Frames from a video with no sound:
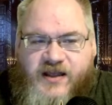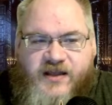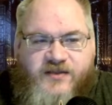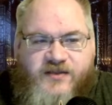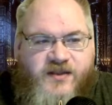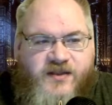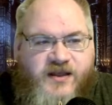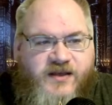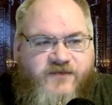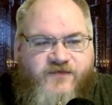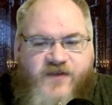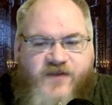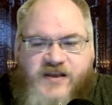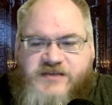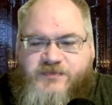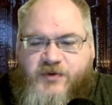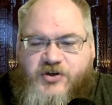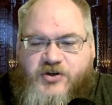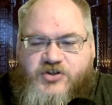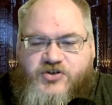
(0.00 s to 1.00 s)
in the
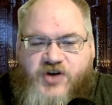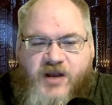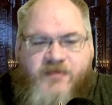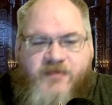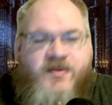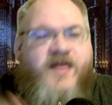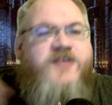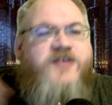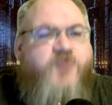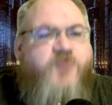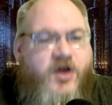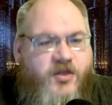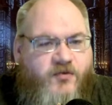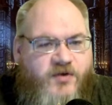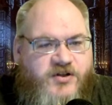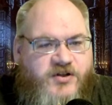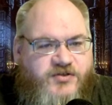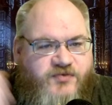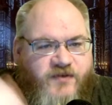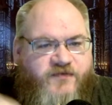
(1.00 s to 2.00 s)
facebook stream and that's one of the
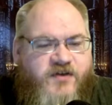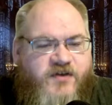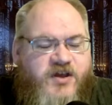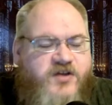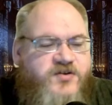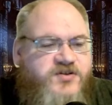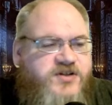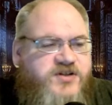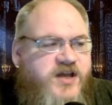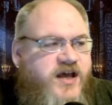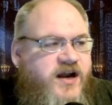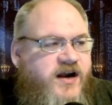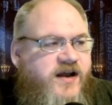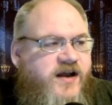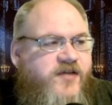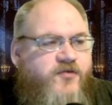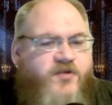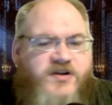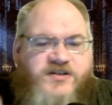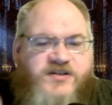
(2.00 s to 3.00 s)
ones we've used and
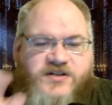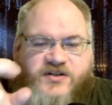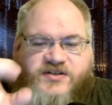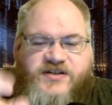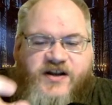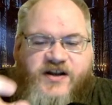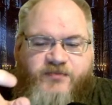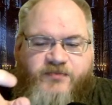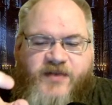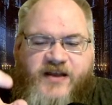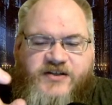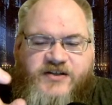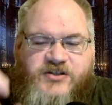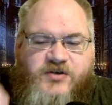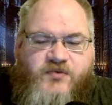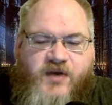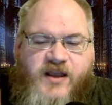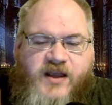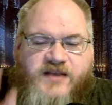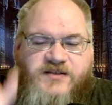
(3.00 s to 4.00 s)
another one is a little set of plastic
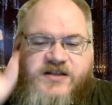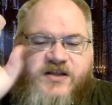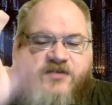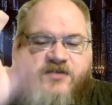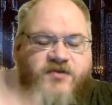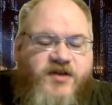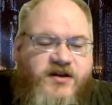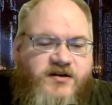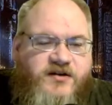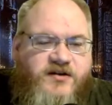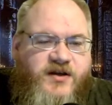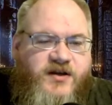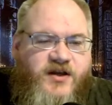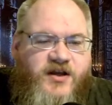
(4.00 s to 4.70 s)
rings that you can